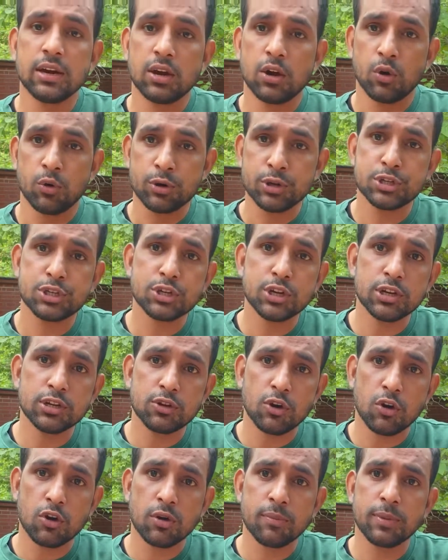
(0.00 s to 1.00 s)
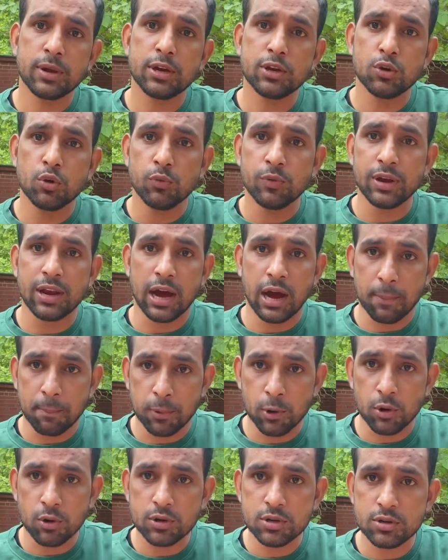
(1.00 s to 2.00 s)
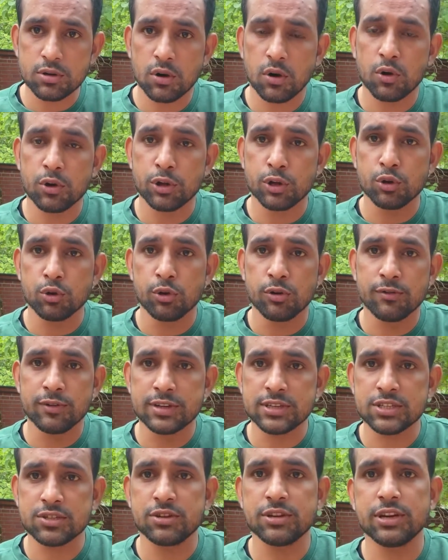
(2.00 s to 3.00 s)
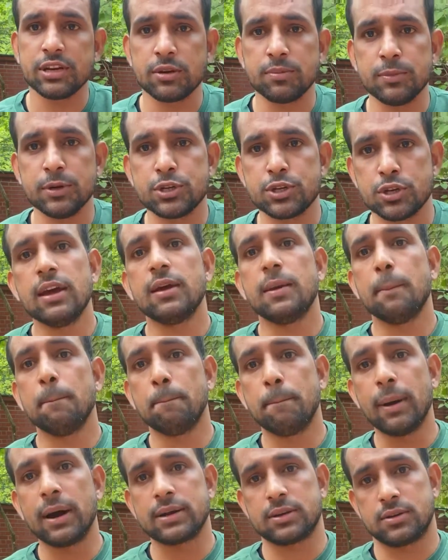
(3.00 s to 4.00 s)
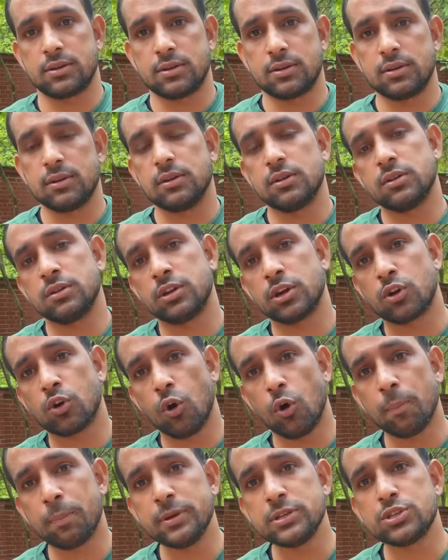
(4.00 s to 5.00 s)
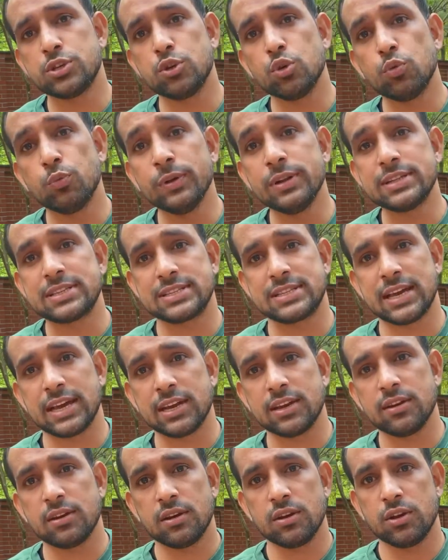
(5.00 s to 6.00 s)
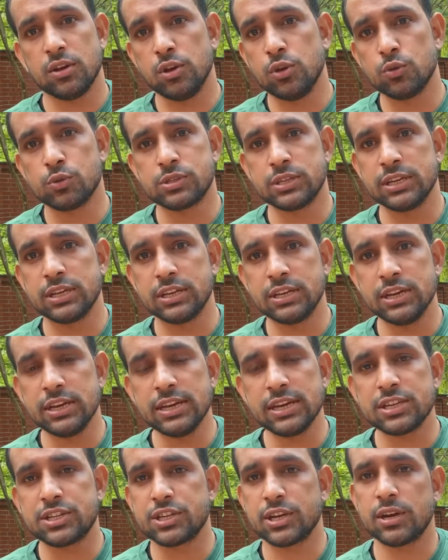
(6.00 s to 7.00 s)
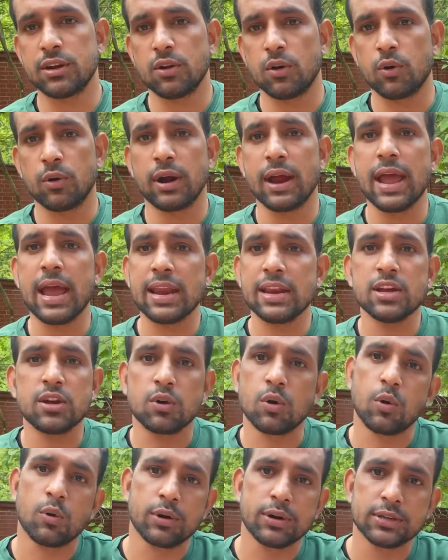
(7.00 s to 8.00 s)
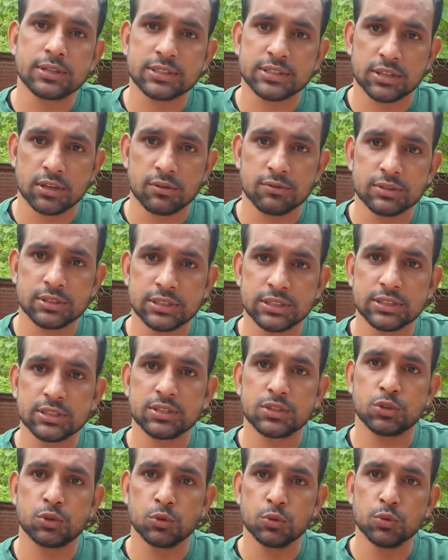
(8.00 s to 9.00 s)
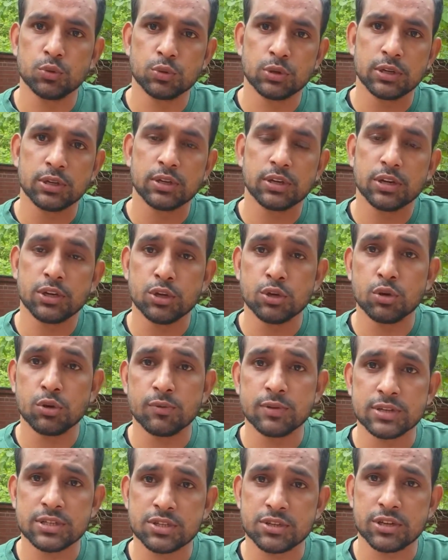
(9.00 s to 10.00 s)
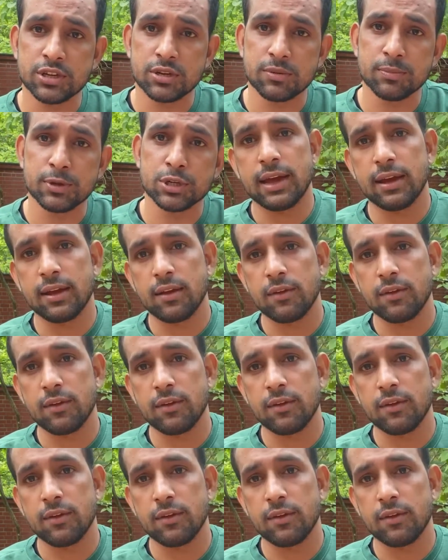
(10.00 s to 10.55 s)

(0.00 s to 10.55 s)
Original document you will upload on university admission, but the copies you will send using DHL or any courier services to the university admission.